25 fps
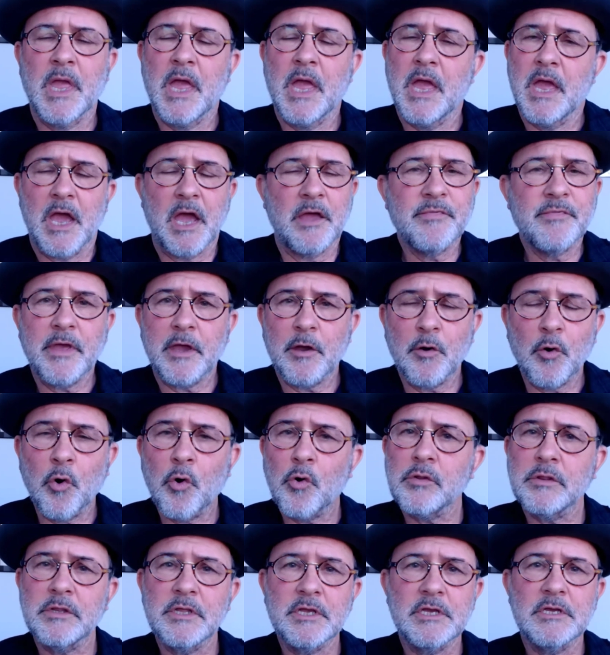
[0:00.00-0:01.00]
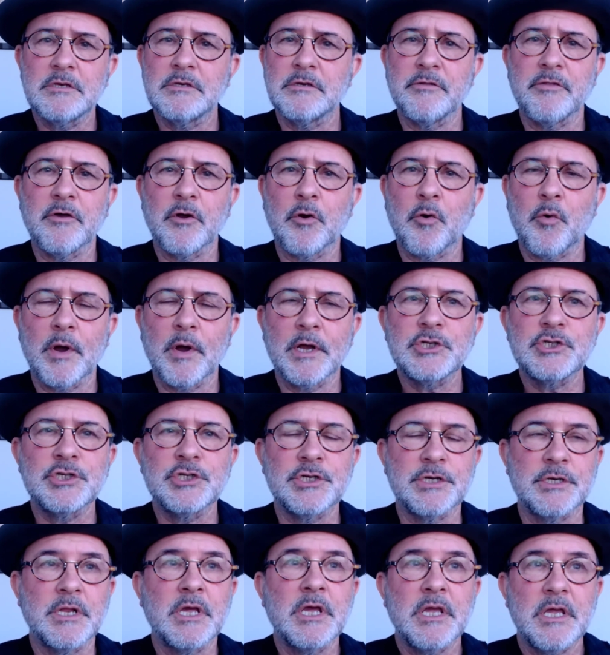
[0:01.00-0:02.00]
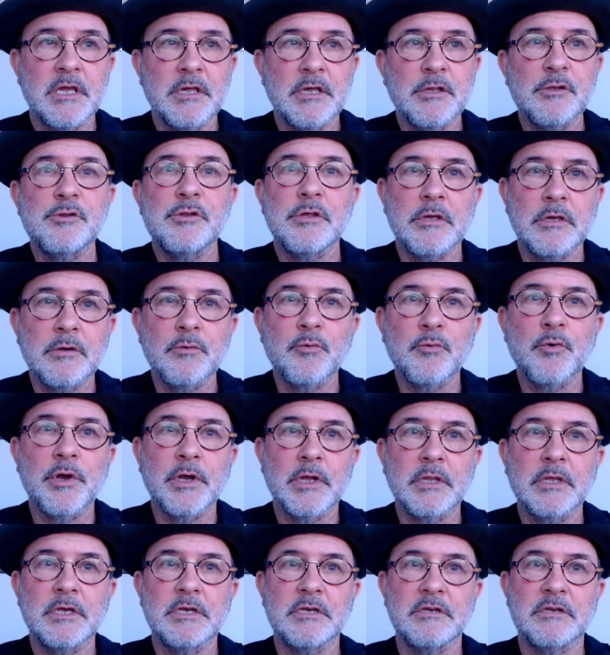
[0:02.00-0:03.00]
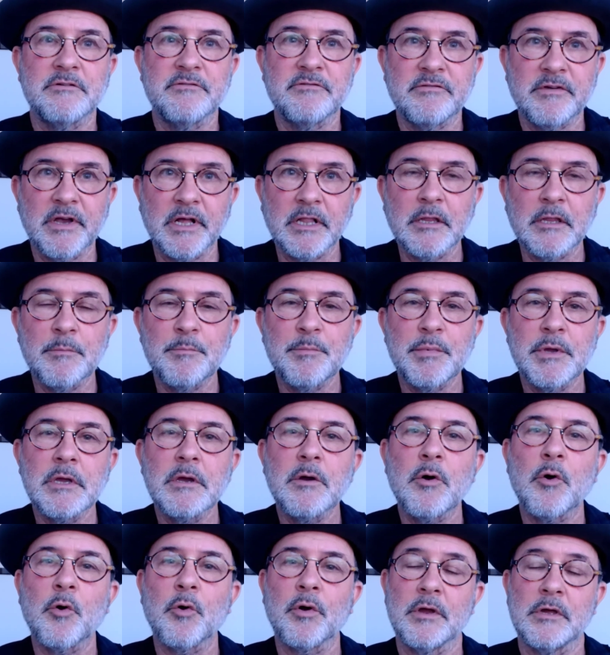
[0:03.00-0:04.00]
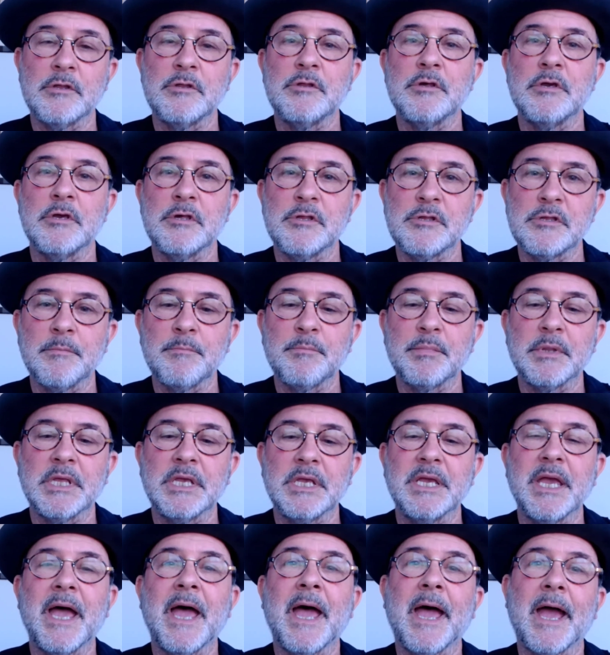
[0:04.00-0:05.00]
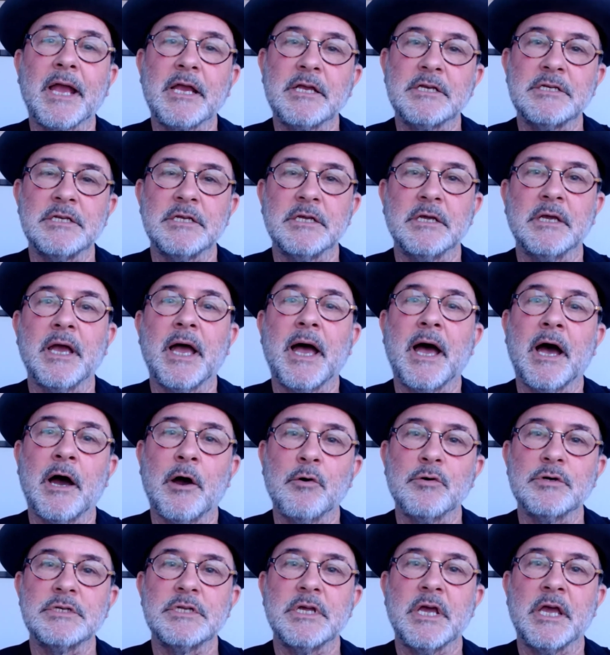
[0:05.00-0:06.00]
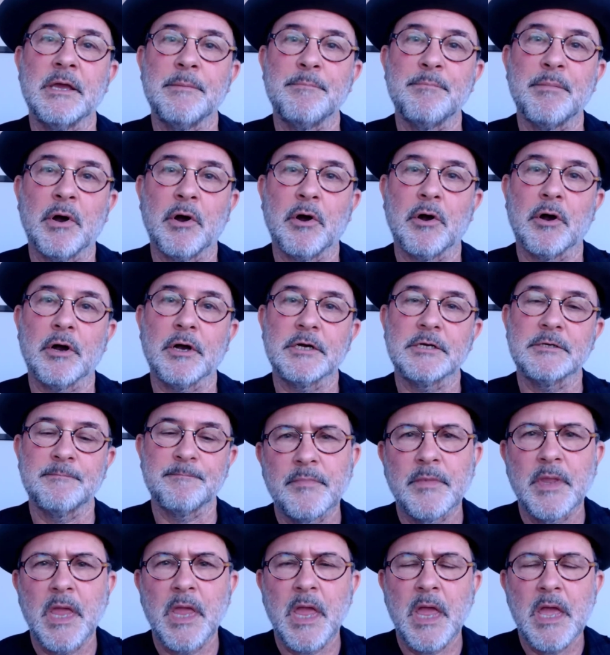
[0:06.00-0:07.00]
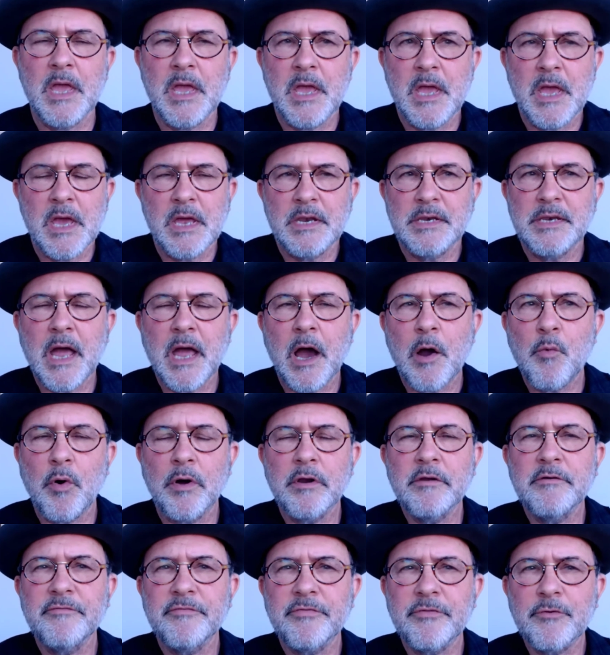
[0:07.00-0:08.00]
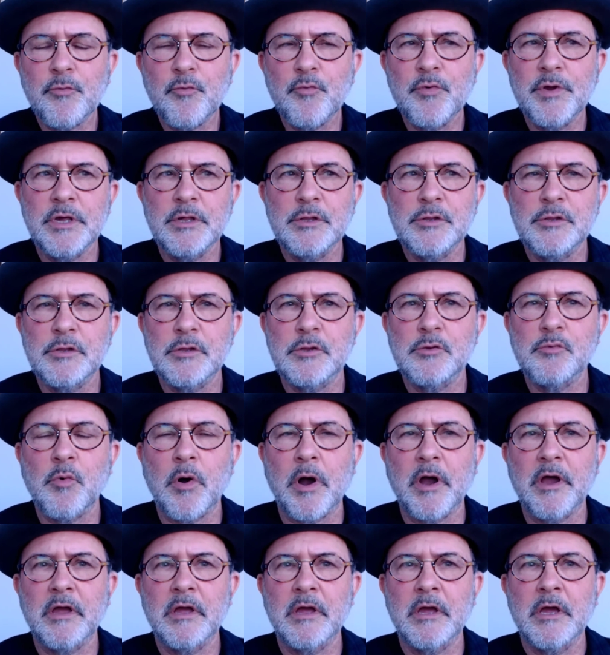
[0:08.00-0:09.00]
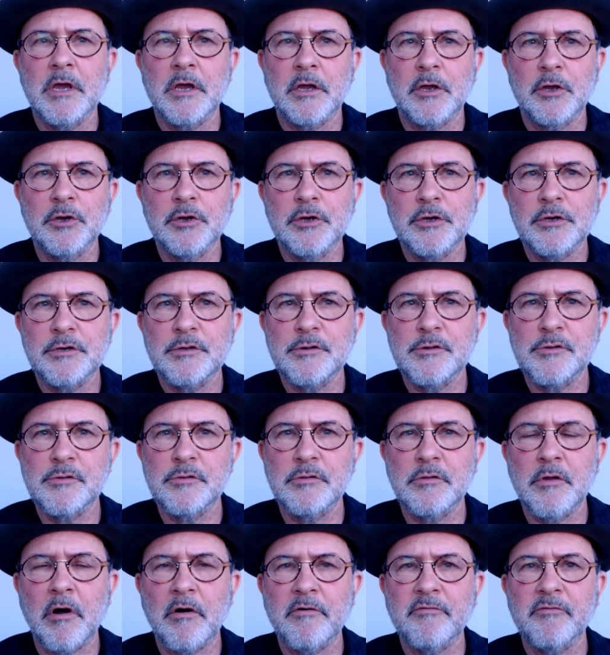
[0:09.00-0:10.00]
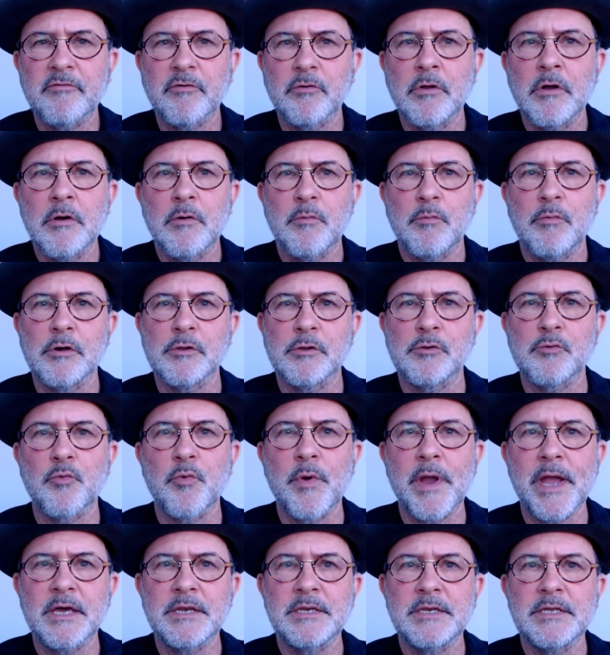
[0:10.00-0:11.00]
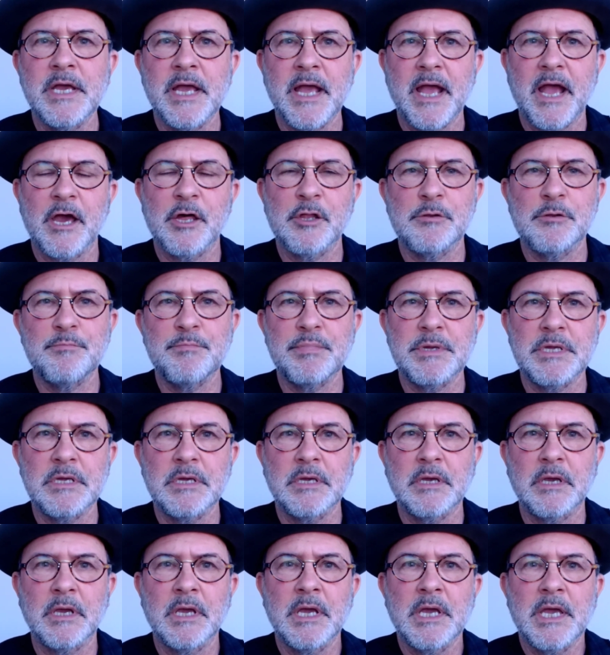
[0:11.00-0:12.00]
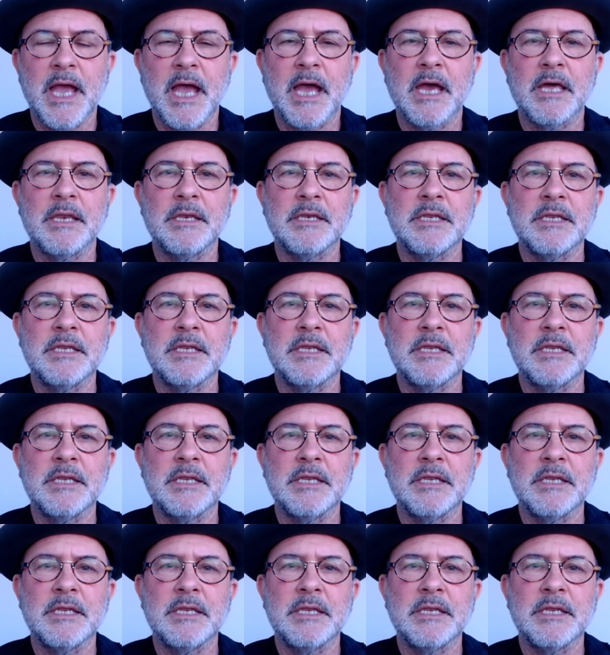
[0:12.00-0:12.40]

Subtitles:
And they all lead to the question, is he really developing, or is he simply acting out a part? Now, one of the reasons why Goethe's novel was read as being an